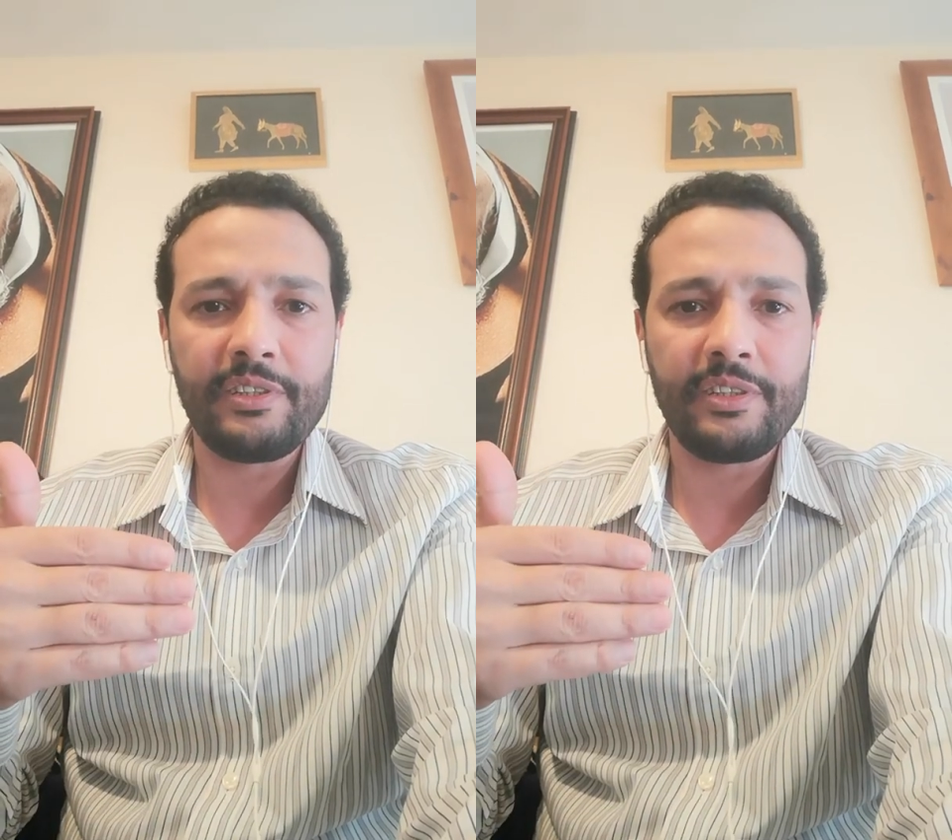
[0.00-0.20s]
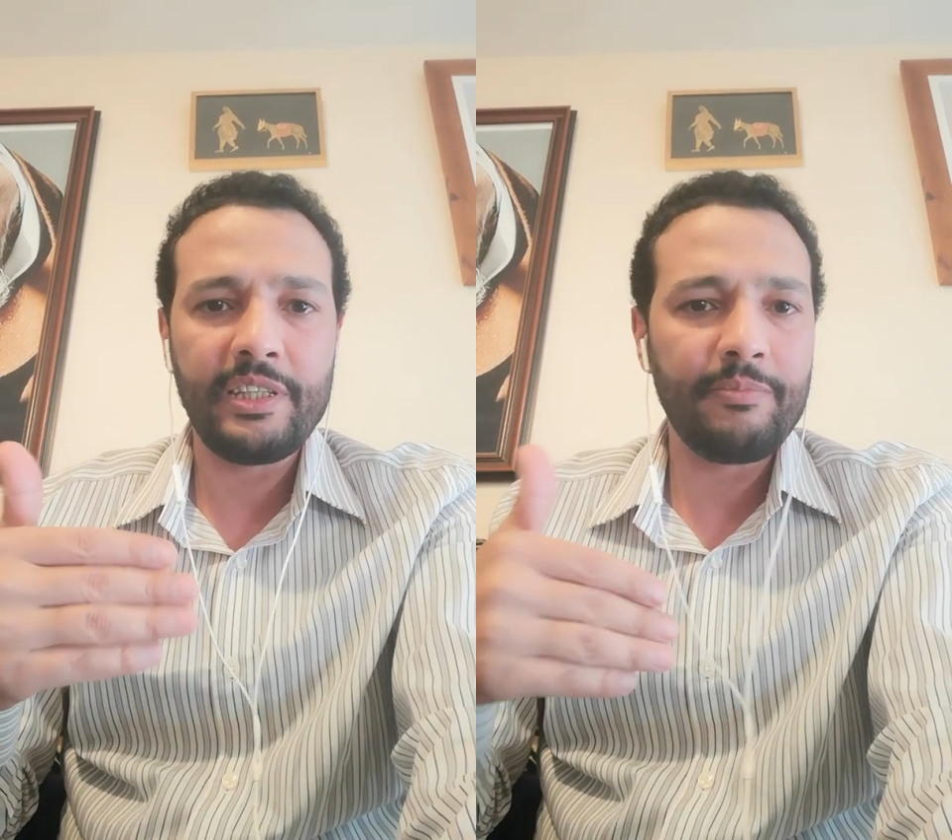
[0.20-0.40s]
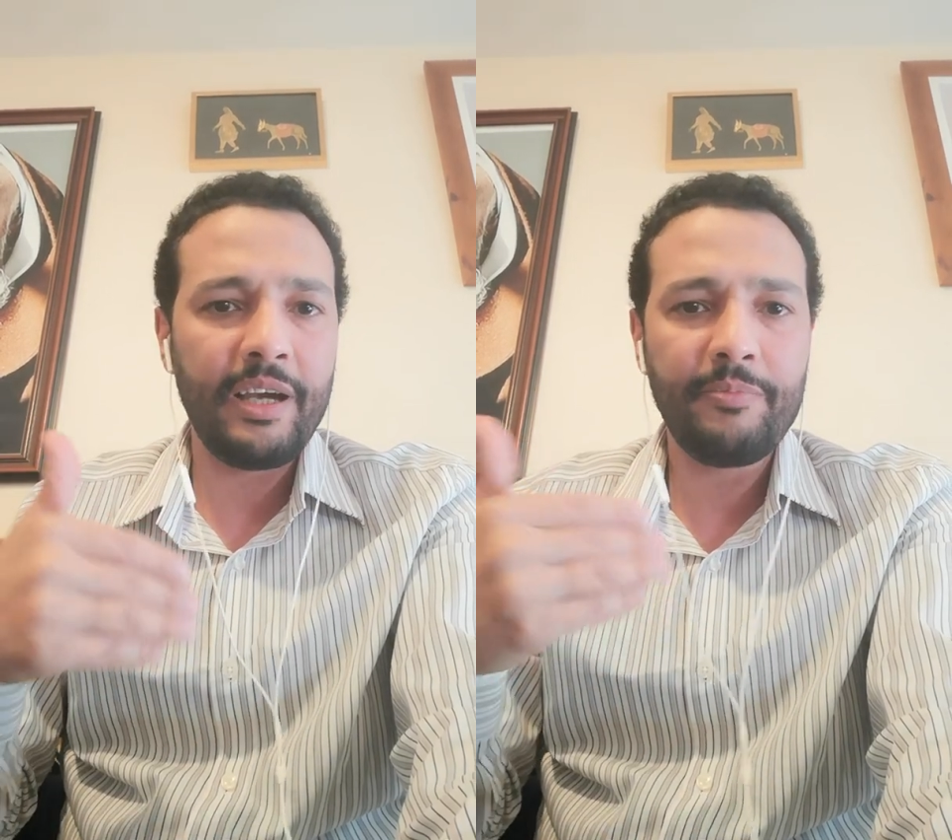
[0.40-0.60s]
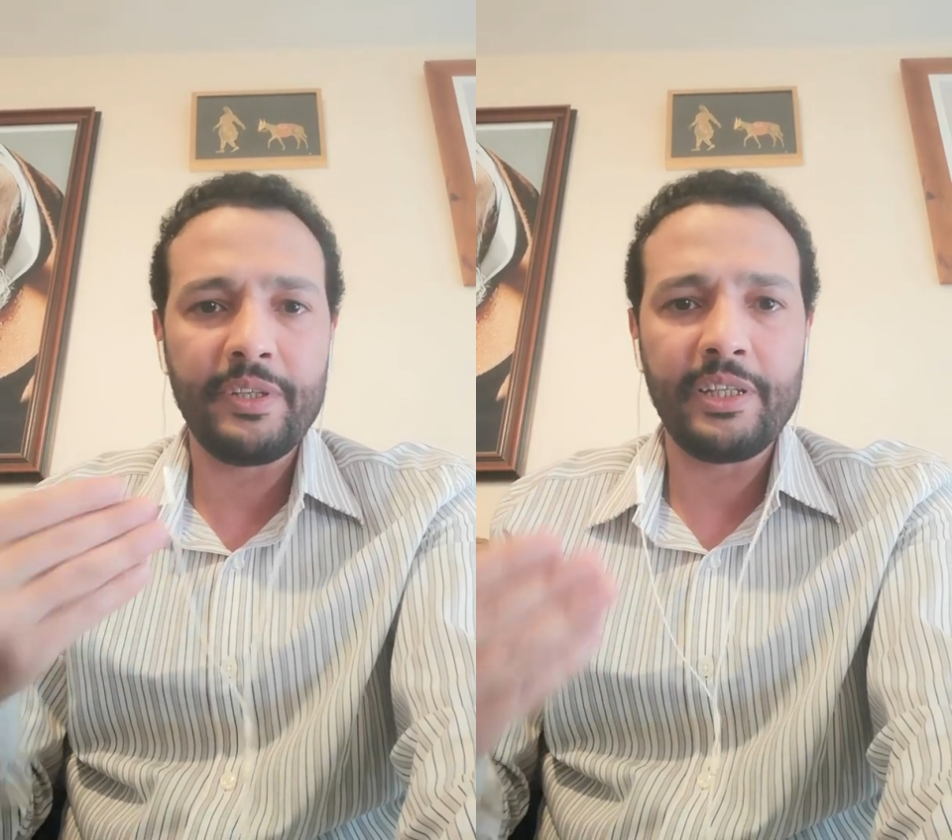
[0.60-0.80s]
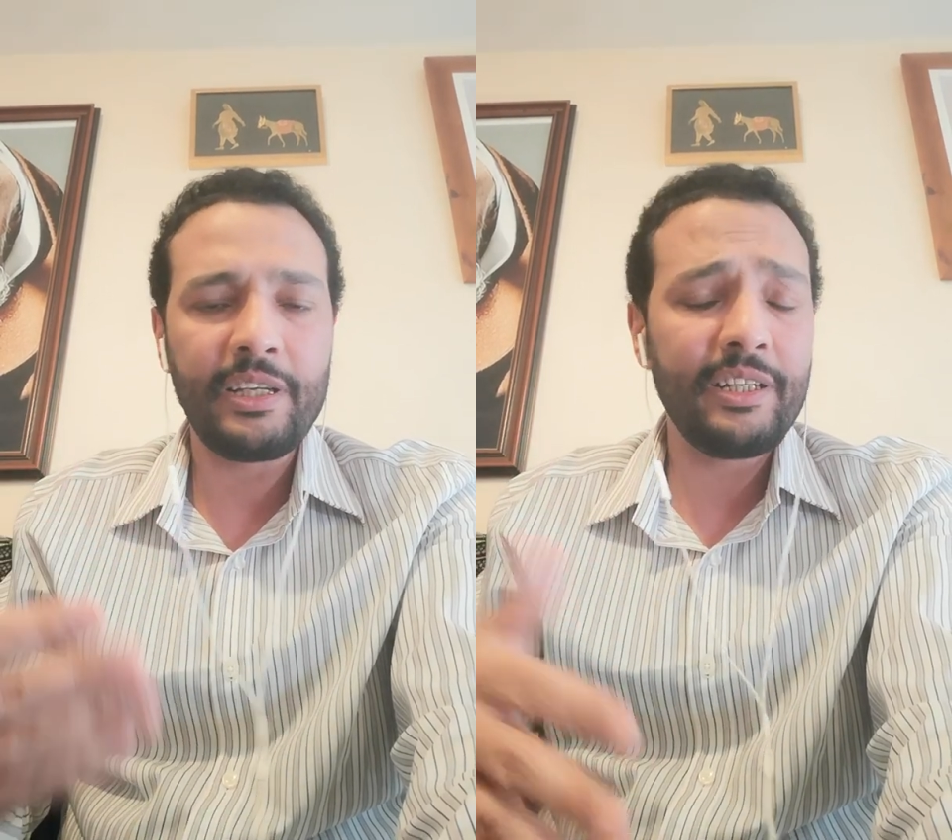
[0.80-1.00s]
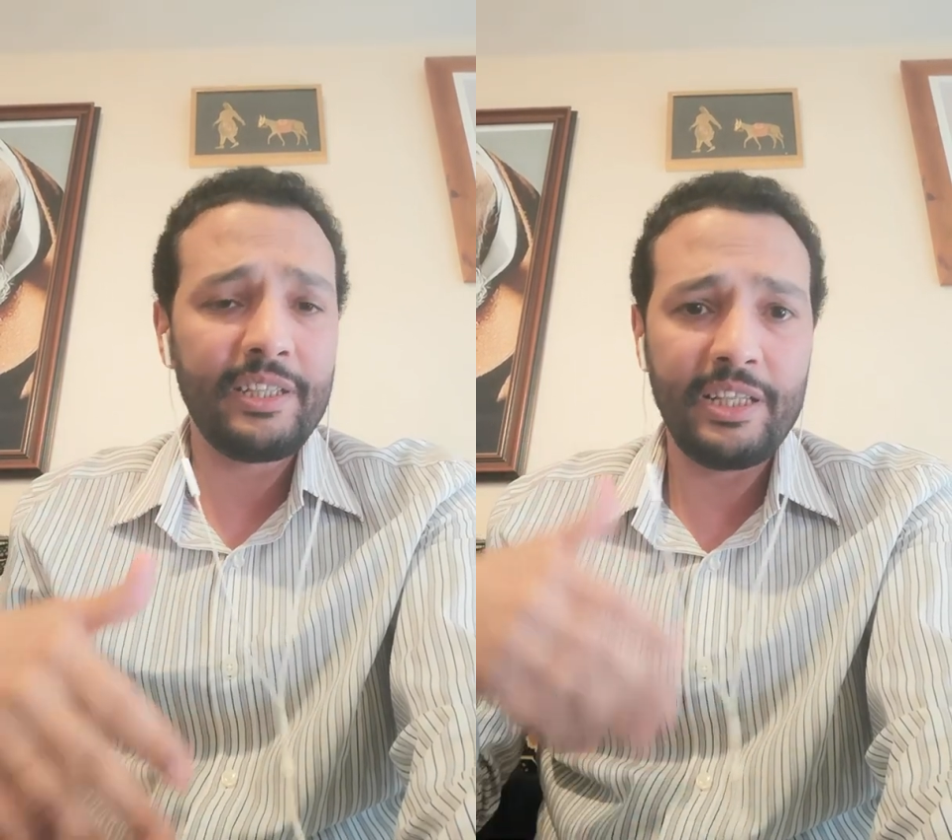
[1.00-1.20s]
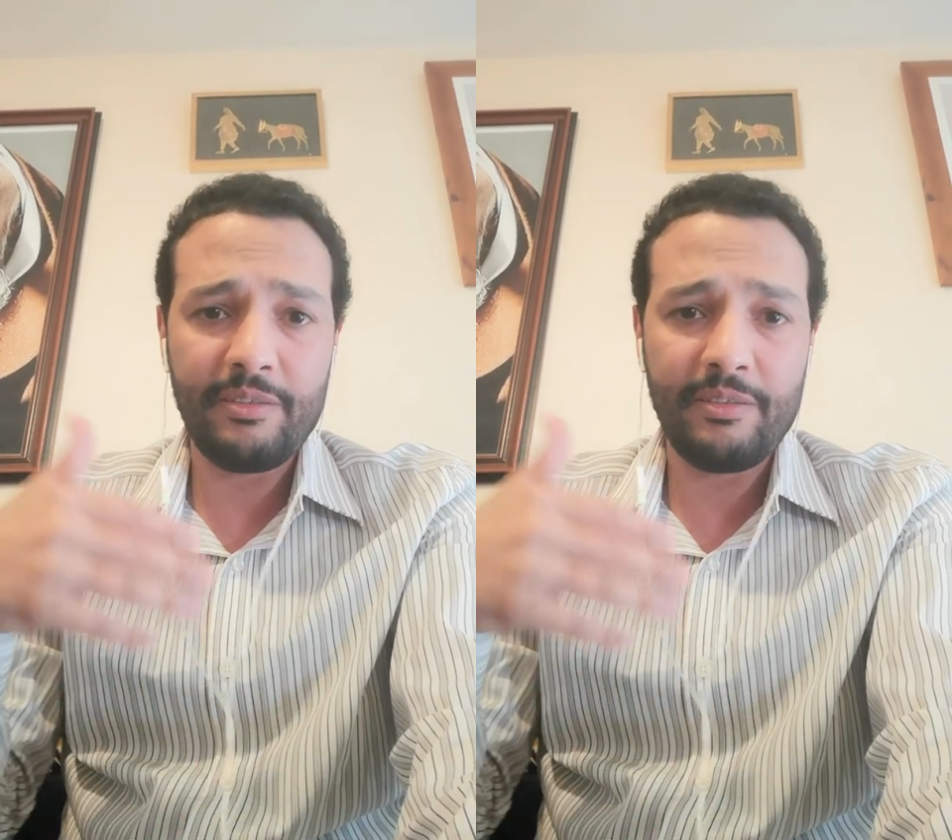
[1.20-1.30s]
keep happening, and